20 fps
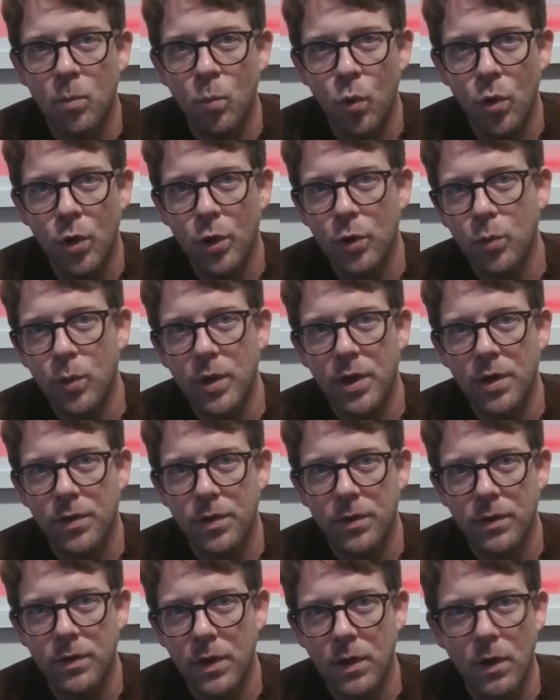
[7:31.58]
I work with
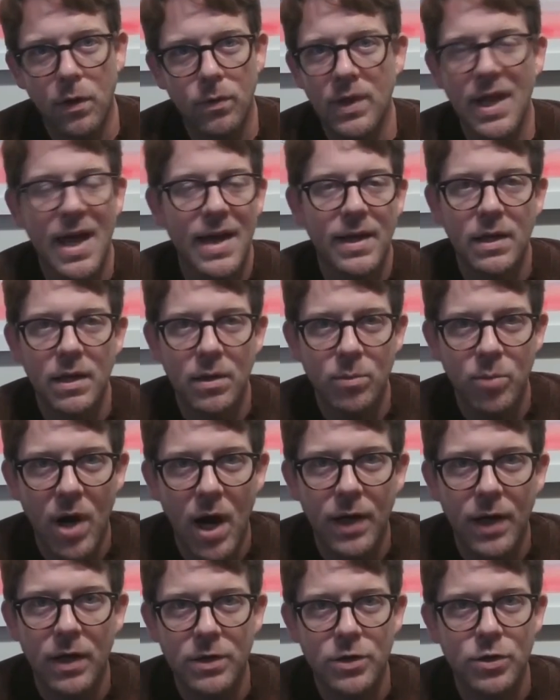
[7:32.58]
lending
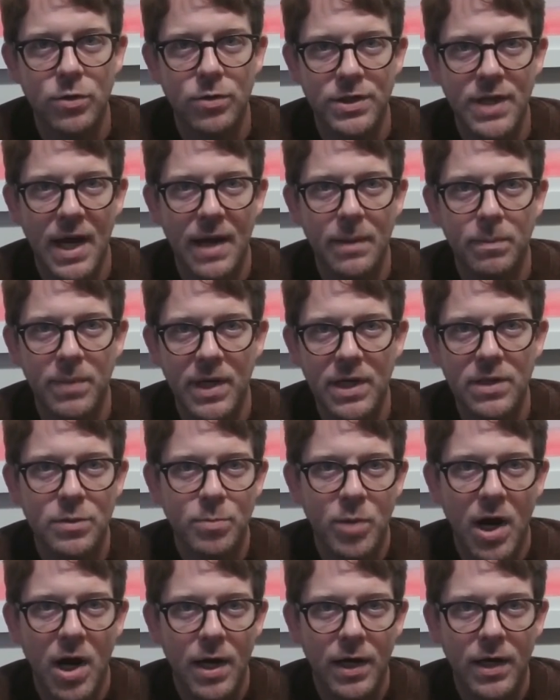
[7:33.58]
products or
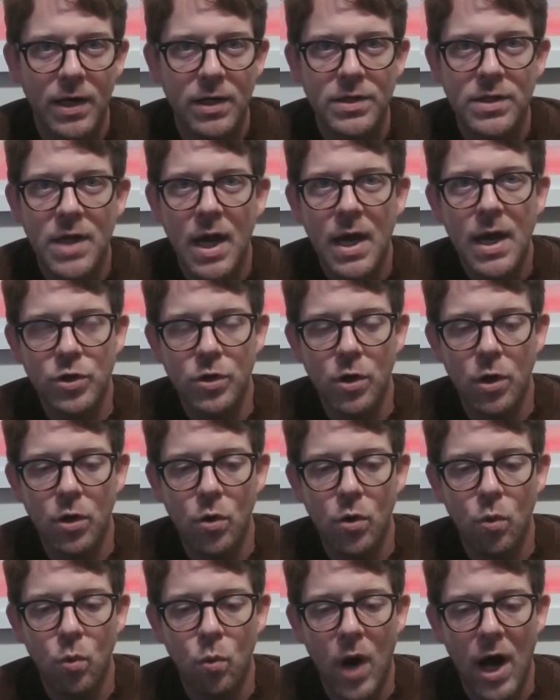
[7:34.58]
debt-based products.
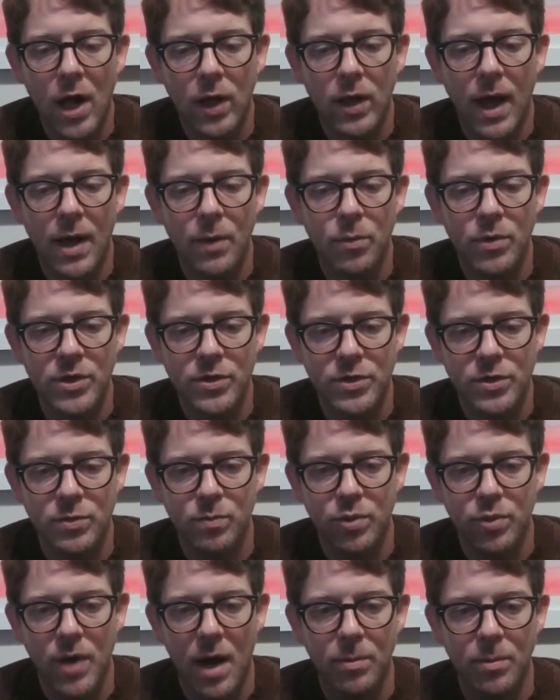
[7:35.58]
So while I
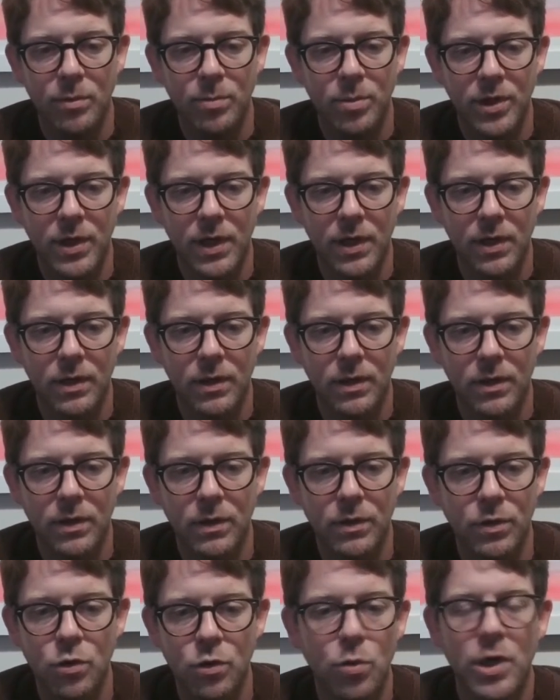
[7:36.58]
was probably
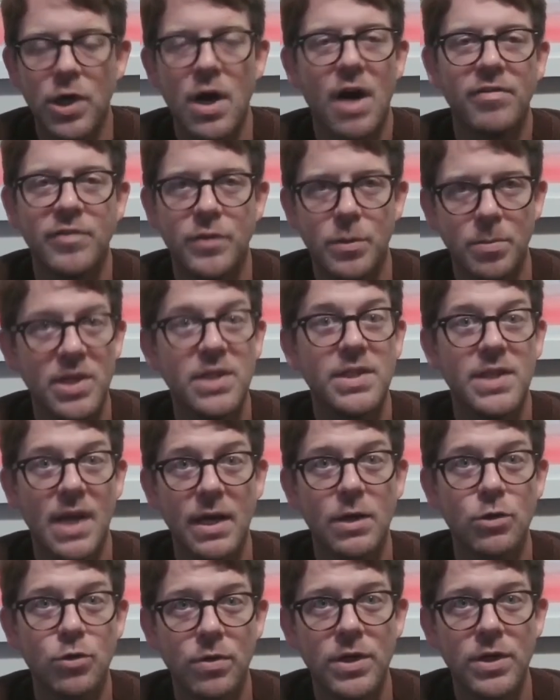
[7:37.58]
new enough to be
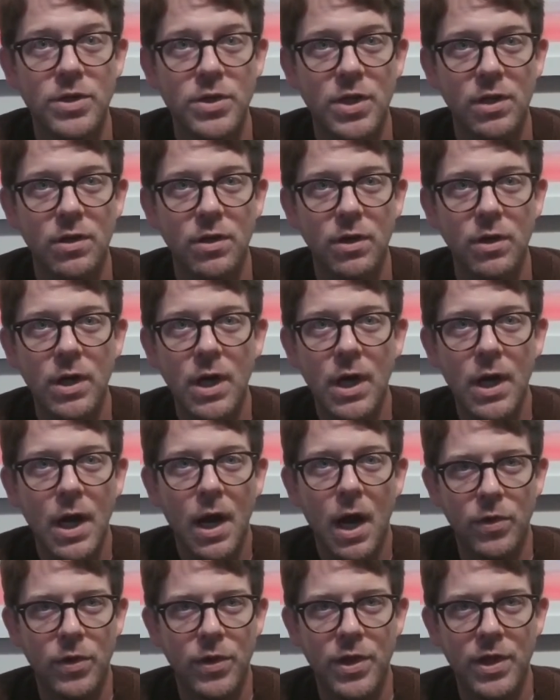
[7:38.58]
dangerous here,
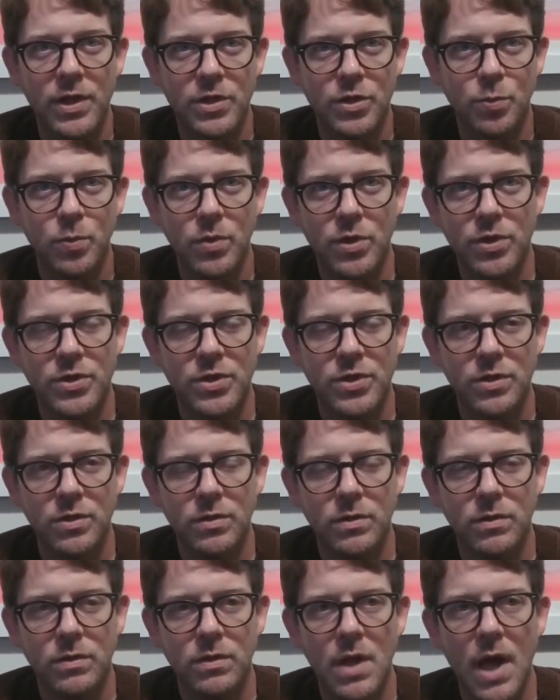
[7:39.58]
this was
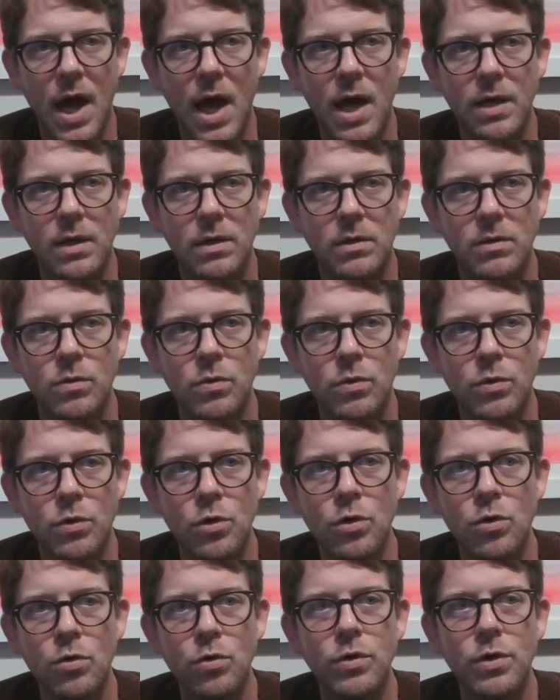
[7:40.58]
not
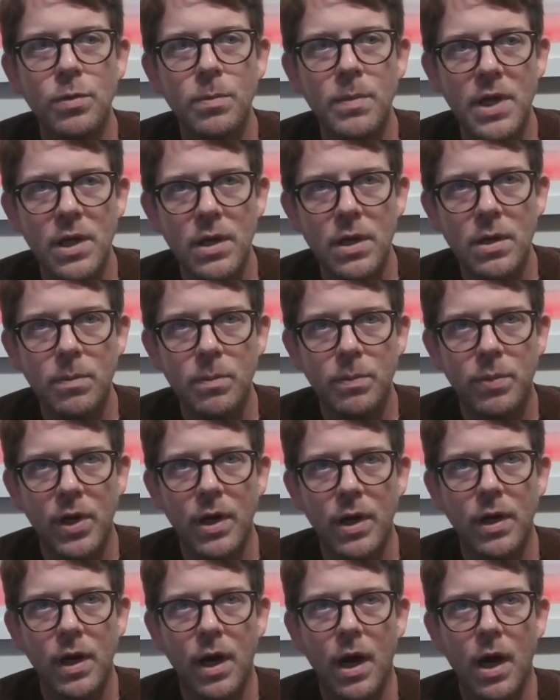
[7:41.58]
new to me,
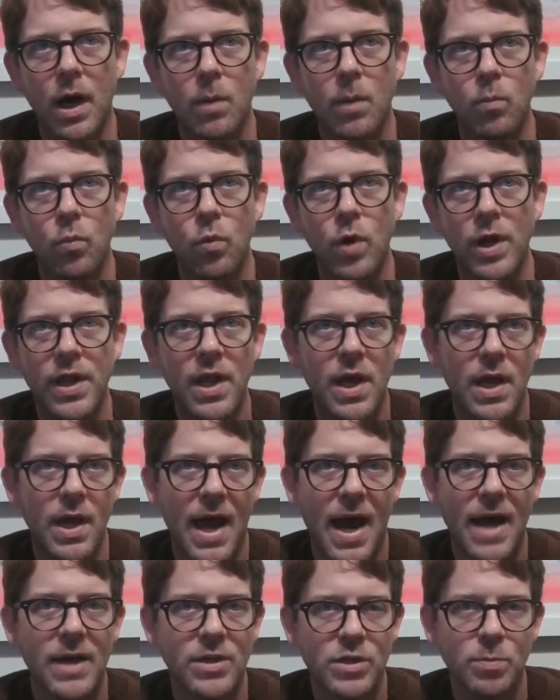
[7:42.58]
but when they
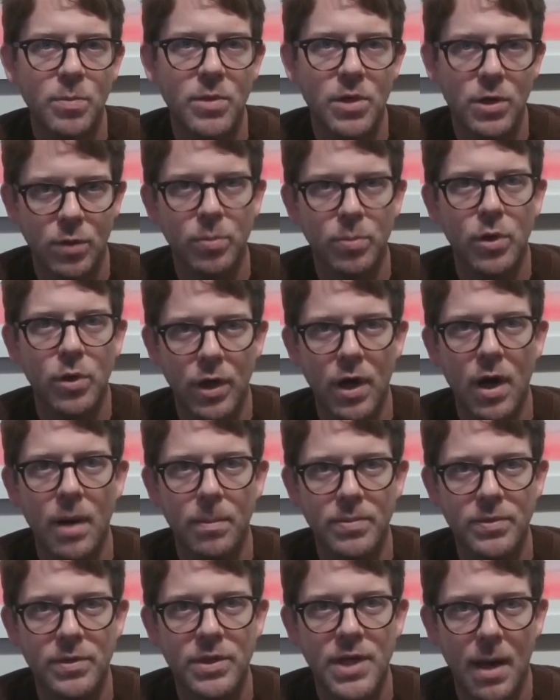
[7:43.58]
asked me to put up
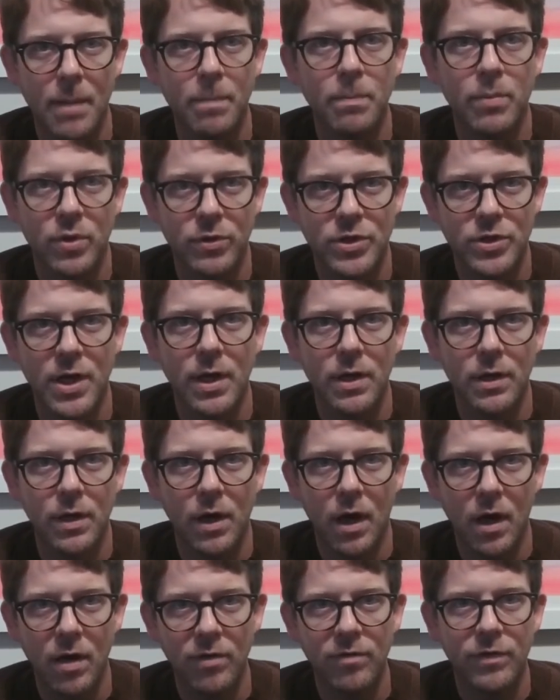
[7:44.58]
10%
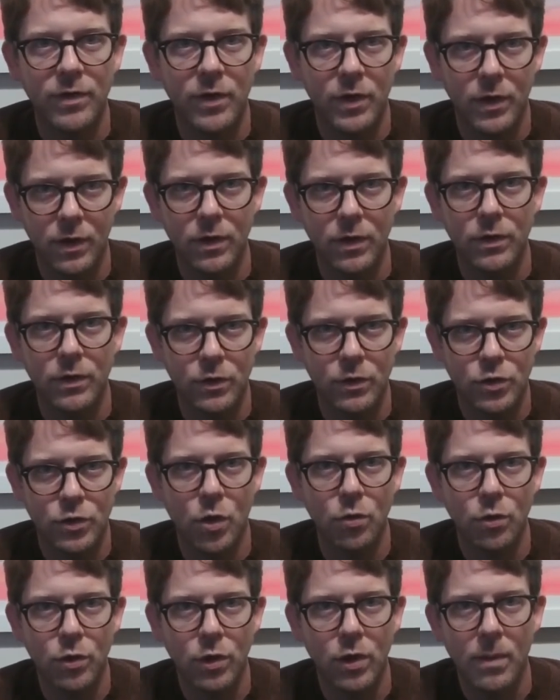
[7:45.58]
of the
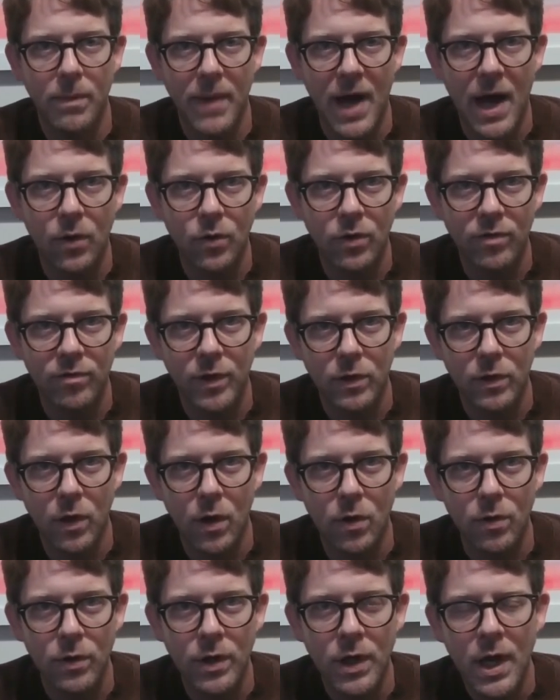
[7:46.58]
total amount of the
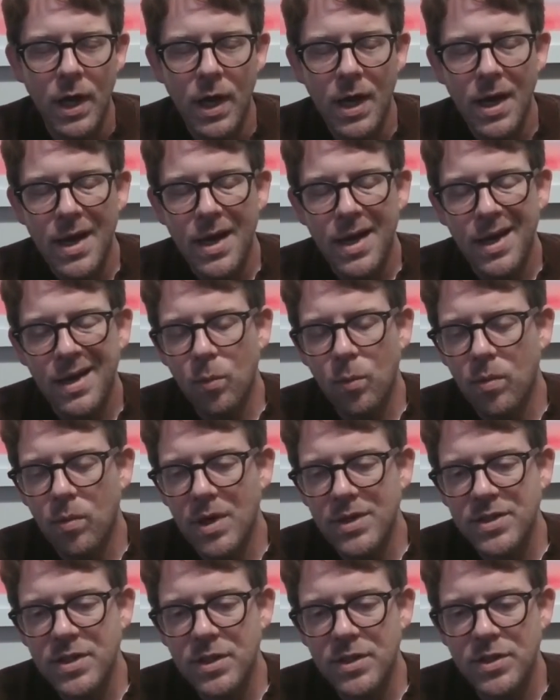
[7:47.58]
loan, it
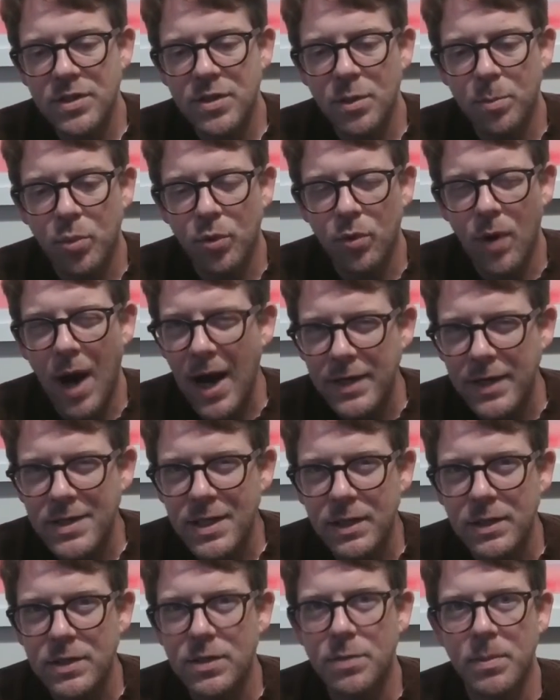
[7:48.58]
wasn't
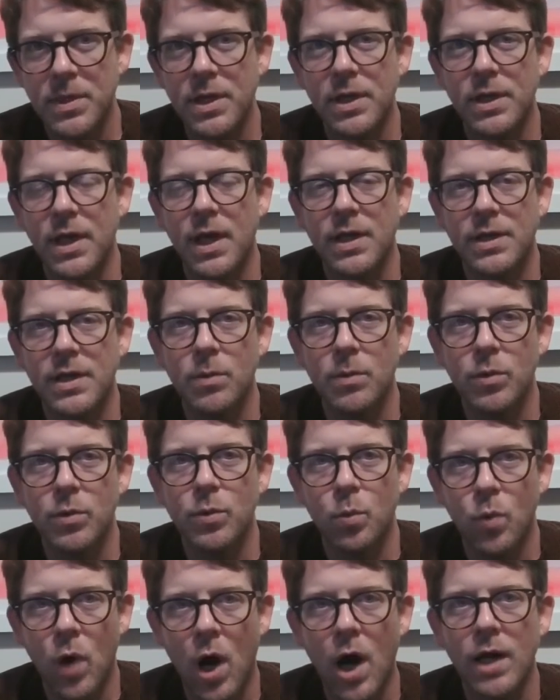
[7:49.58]
surprising to me that they would
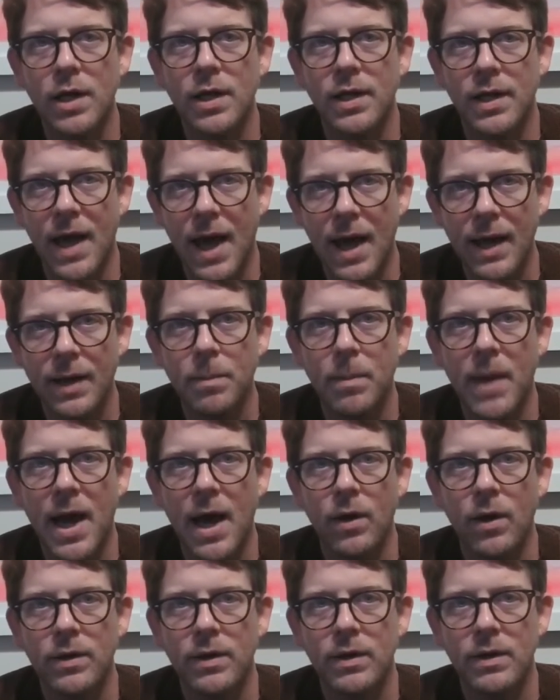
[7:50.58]
want that
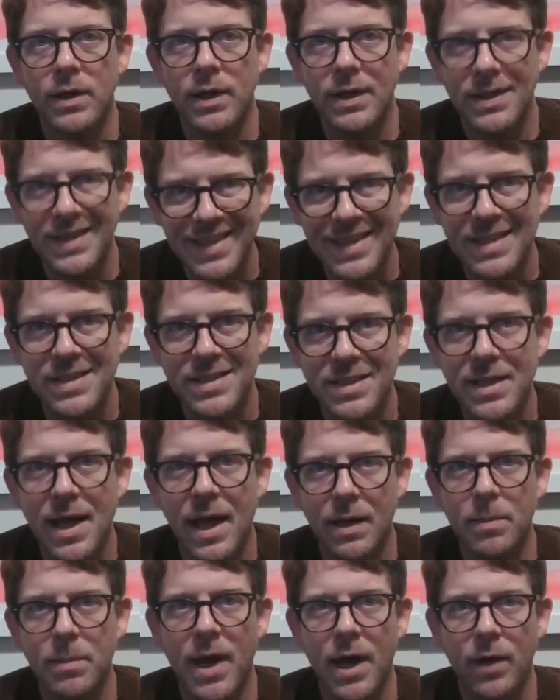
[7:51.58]
amount, at least that
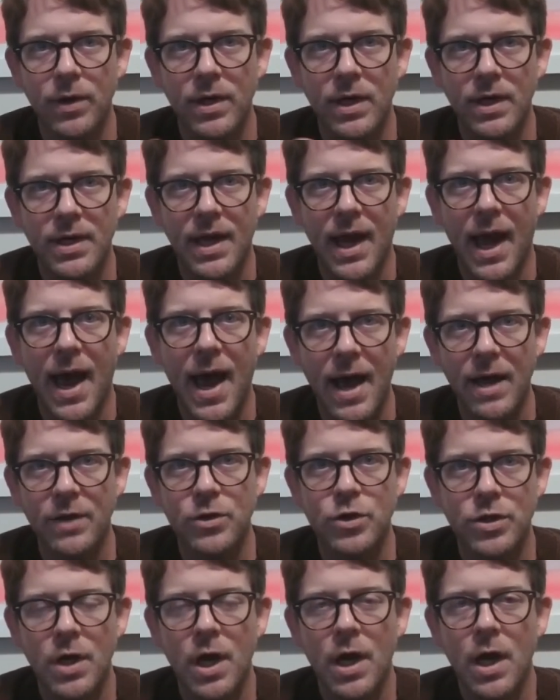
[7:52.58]
amount in
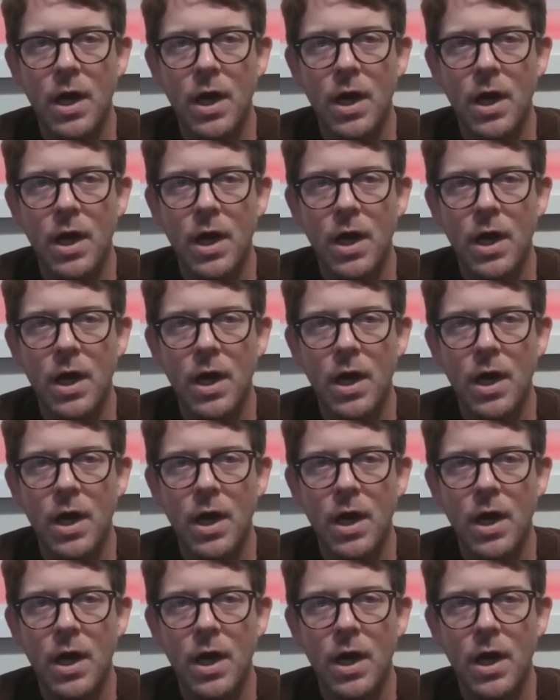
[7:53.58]
cash.